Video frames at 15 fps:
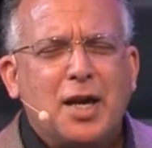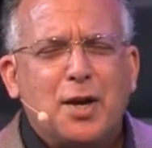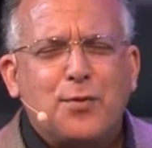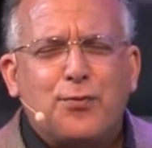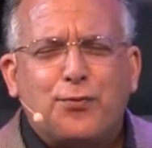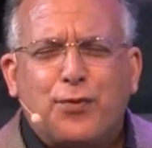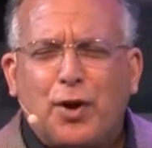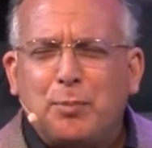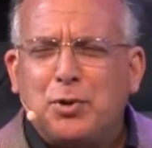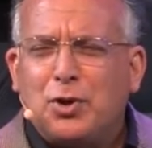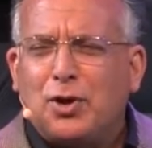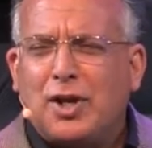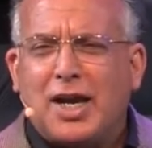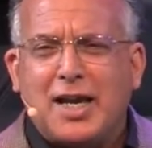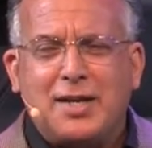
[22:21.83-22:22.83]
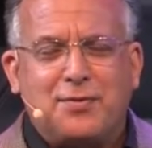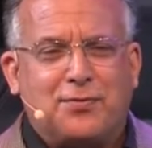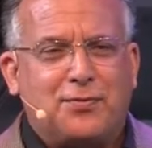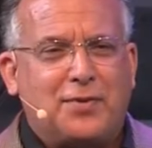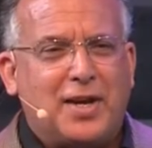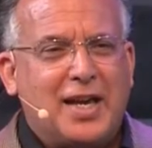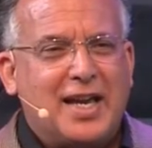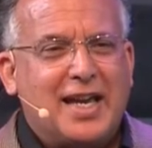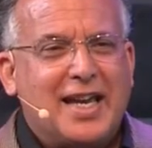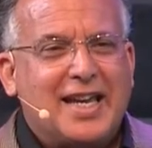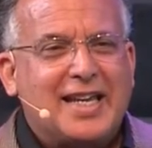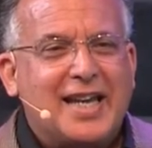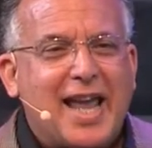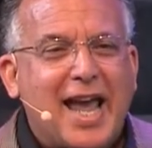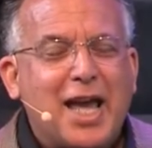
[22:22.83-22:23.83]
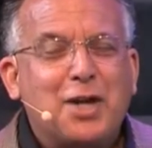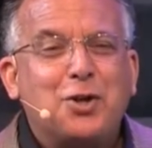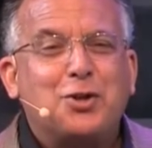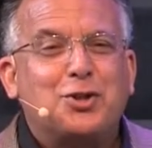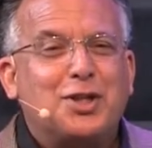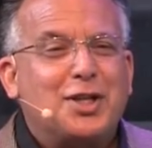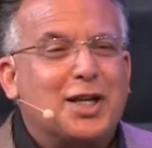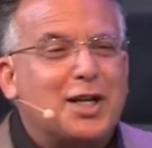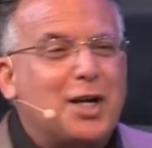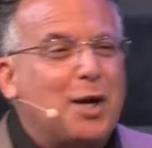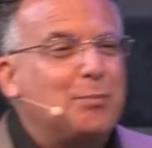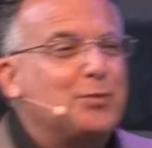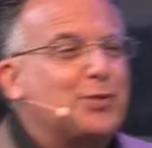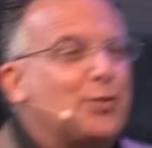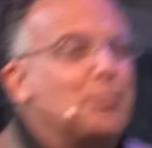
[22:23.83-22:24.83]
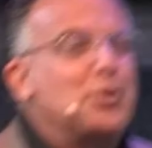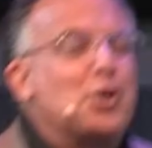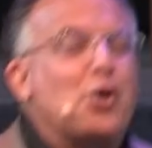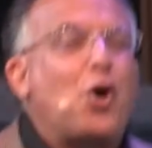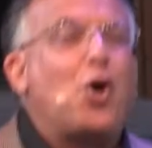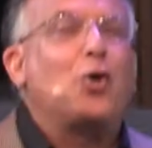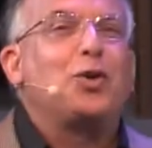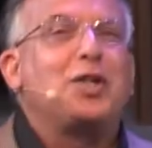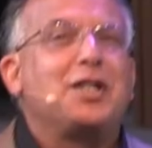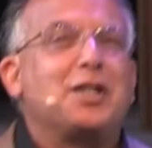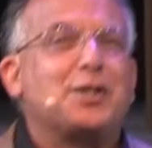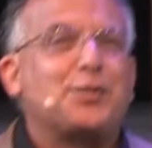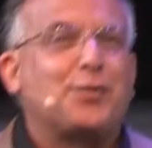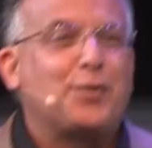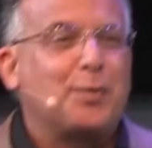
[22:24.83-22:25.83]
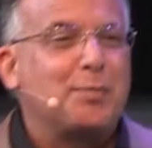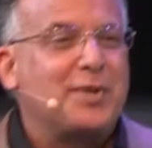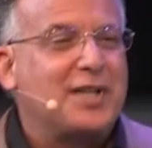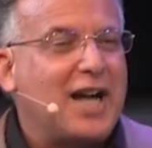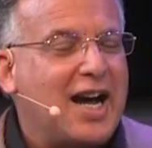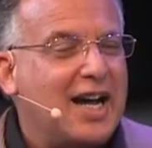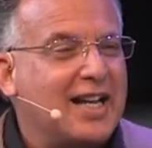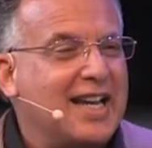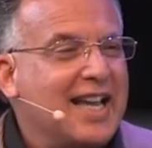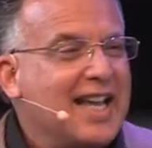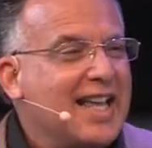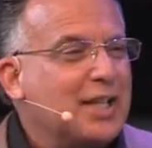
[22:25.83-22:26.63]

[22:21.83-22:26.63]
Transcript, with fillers: from your life and energy that comes from your holiness from God.